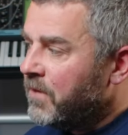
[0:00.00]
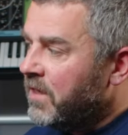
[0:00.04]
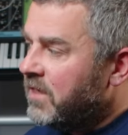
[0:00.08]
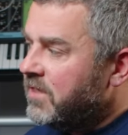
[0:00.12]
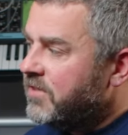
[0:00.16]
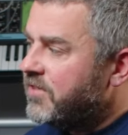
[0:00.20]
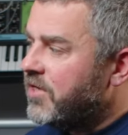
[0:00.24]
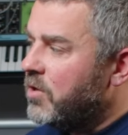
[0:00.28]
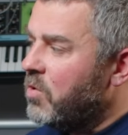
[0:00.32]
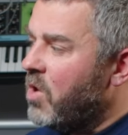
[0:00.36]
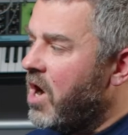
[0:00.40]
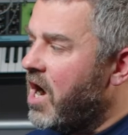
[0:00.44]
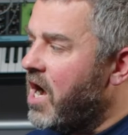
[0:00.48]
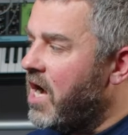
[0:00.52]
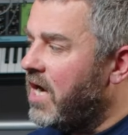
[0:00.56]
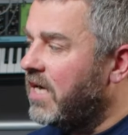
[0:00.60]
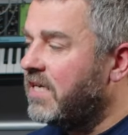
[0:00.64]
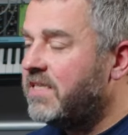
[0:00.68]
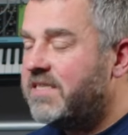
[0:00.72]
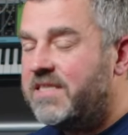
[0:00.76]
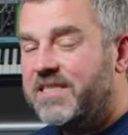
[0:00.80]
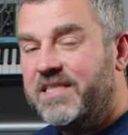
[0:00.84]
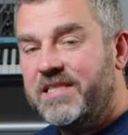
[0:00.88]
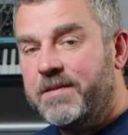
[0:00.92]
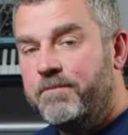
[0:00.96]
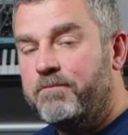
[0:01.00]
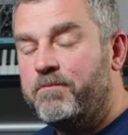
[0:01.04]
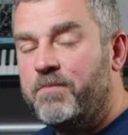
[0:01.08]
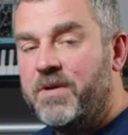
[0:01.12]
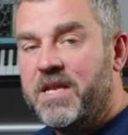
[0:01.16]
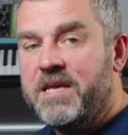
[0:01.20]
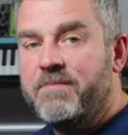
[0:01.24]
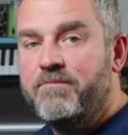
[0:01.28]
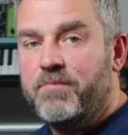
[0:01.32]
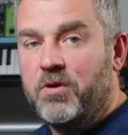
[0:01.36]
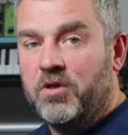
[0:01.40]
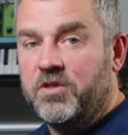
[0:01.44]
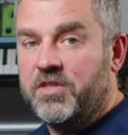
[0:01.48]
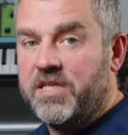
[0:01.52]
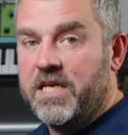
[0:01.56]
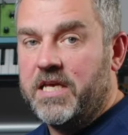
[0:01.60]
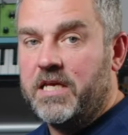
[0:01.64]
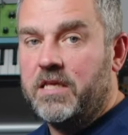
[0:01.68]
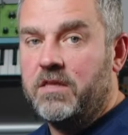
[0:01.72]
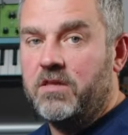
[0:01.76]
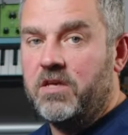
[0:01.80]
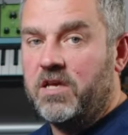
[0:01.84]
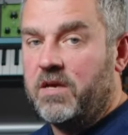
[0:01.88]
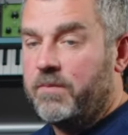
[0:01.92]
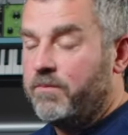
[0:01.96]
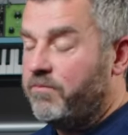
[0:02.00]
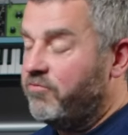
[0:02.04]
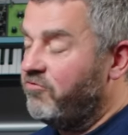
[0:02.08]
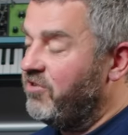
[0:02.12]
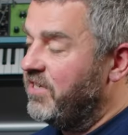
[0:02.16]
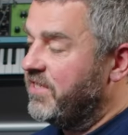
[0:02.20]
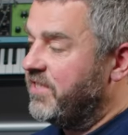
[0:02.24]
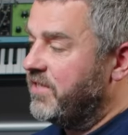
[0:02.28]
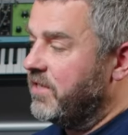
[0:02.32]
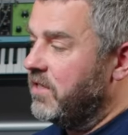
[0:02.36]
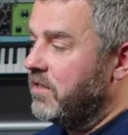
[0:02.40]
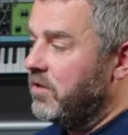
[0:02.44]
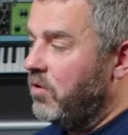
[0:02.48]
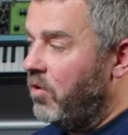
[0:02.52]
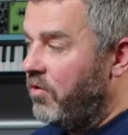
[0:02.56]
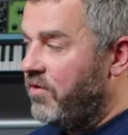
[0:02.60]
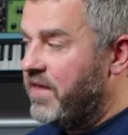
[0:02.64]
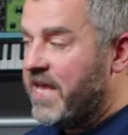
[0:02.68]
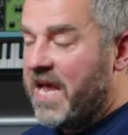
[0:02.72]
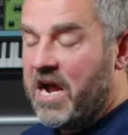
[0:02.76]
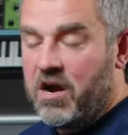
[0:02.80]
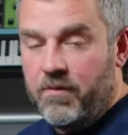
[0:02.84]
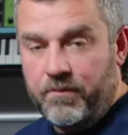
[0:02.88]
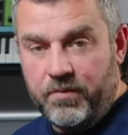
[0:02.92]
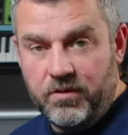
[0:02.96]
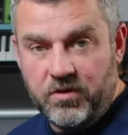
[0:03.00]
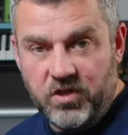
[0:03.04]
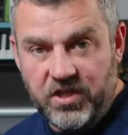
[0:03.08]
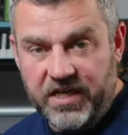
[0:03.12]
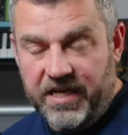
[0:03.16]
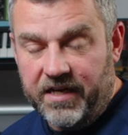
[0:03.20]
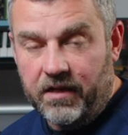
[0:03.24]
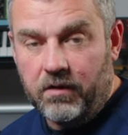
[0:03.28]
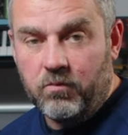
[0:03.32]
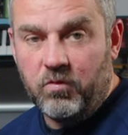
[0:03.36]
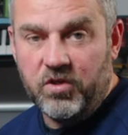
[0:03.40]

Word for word: So us simply putting the compressor on the output channel,